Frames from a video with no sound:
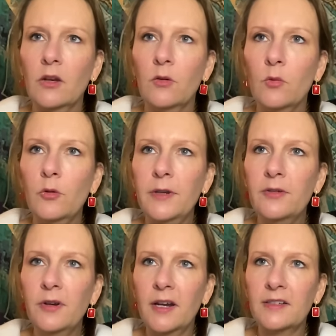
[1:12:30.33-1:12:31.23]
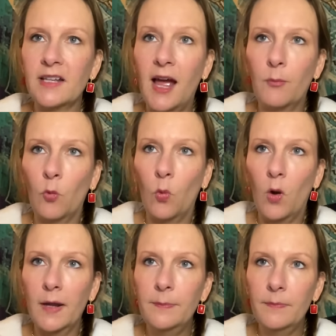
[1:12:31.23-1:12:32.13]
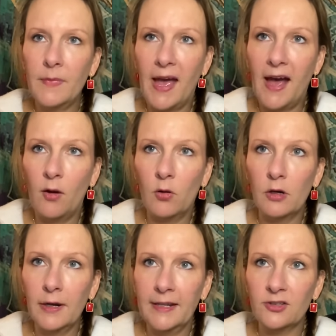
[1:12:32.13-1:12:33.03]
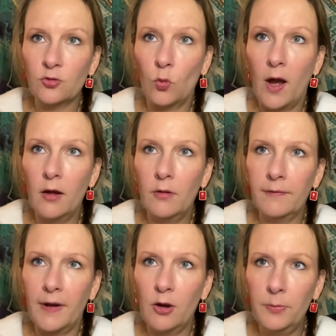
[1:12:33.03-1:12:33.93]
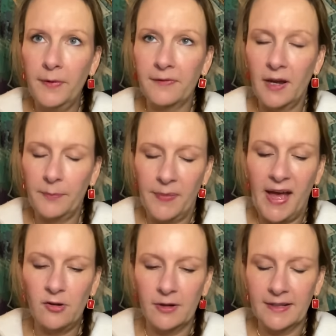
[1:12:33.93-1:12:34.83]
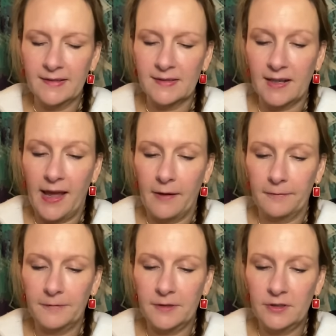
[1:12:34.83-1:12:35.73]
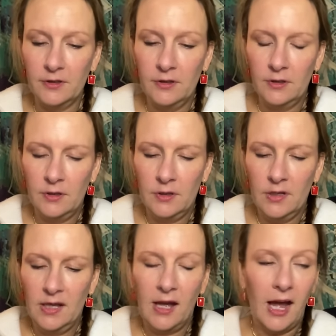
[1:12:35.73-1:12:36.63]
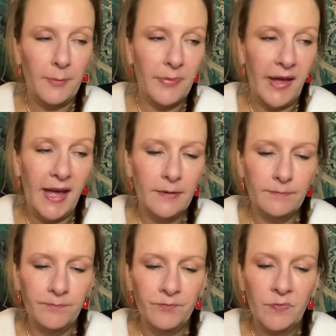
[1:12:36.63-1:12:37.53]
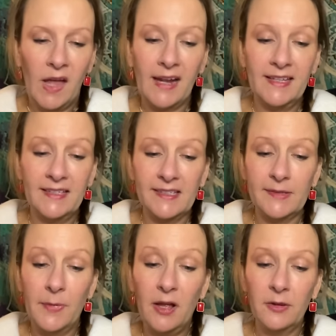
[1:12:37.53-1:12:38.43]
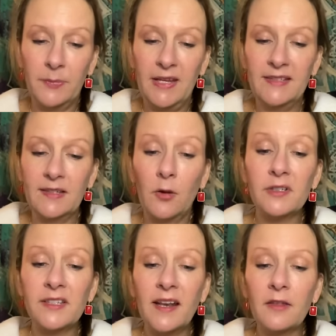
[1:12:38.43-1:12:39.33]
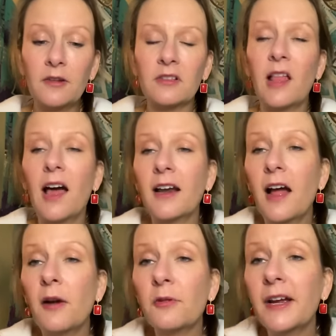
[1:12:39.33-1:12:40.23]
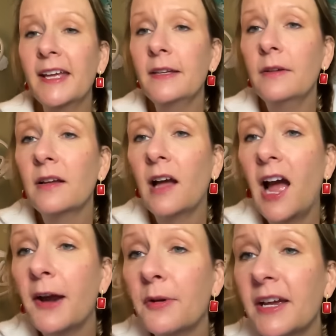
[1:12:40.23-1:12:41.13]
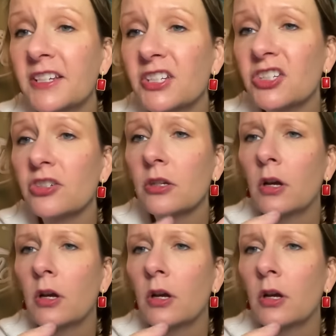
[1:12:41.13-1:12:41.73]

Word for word: What are we doing on time? 1 hour and 12. I hope I've got batteries left. I bet I can smell the pizza. Oh, it's another Clawdaw ring. Irish.